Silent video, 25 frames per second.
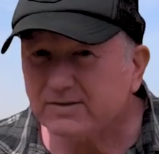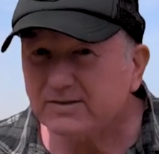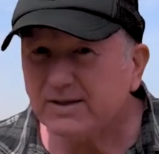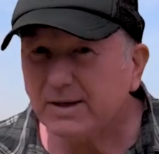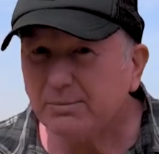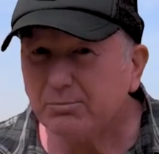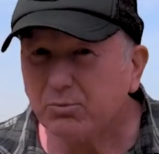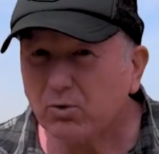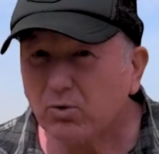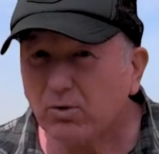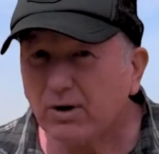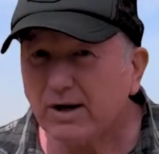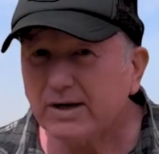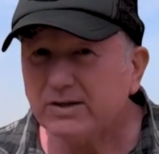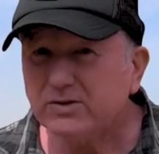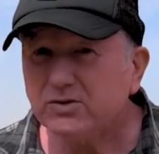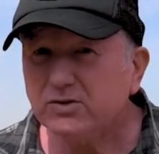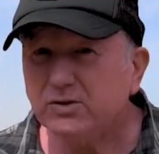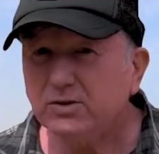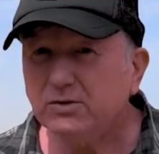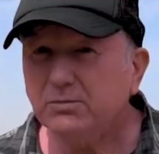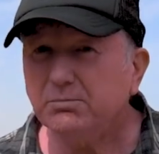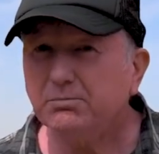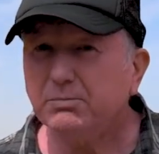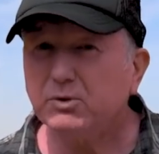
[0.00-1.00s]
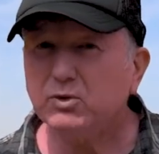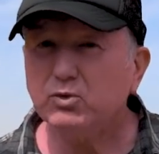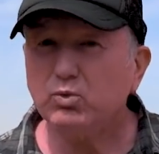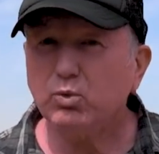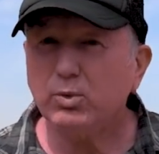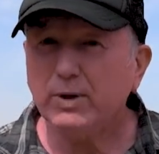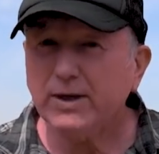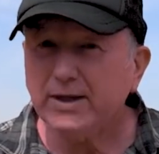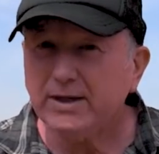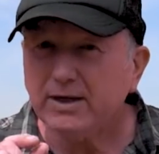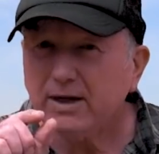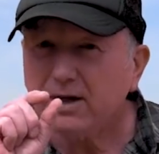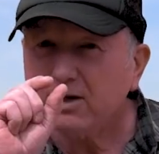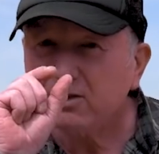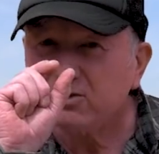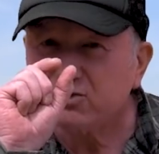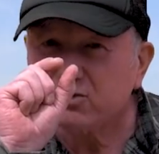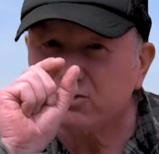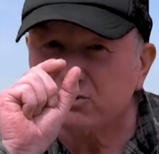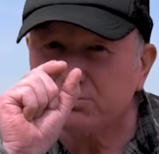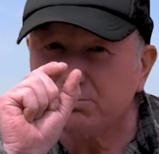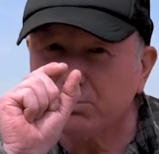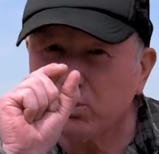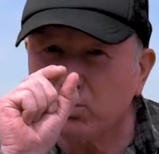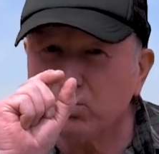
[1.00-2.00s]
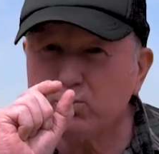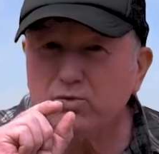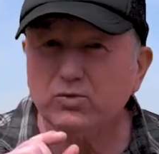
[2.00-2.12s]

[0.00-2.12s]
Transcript: separation between small